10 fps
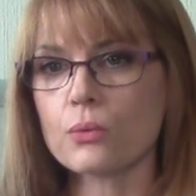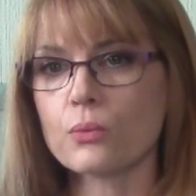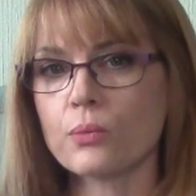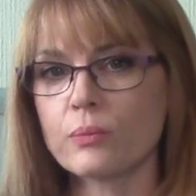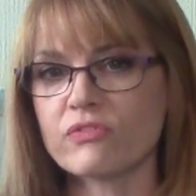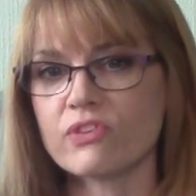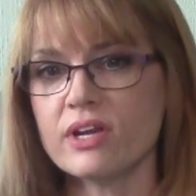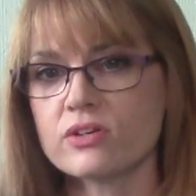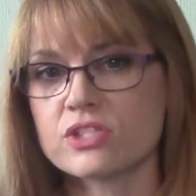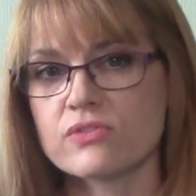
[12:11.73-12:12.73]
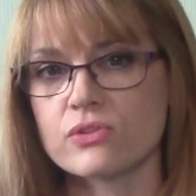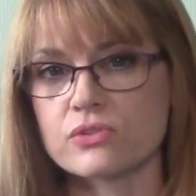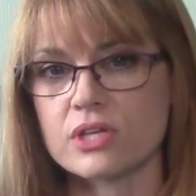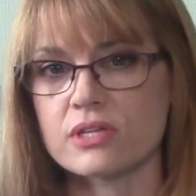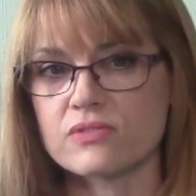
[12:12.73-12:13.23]
when we find ourselves in
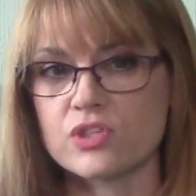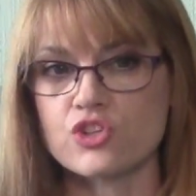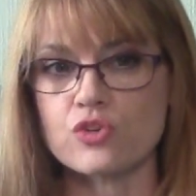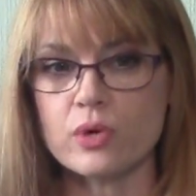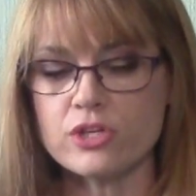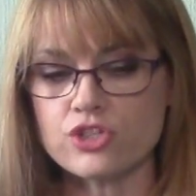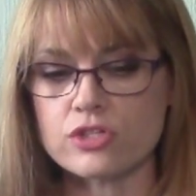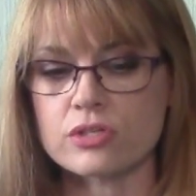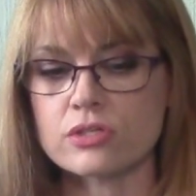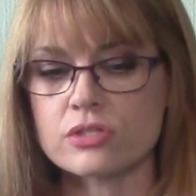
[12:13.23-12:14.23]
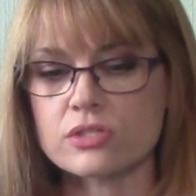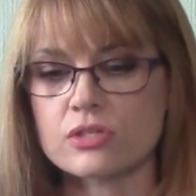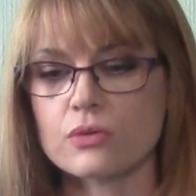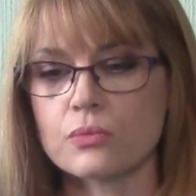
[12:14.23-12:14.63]
those kinds of situations,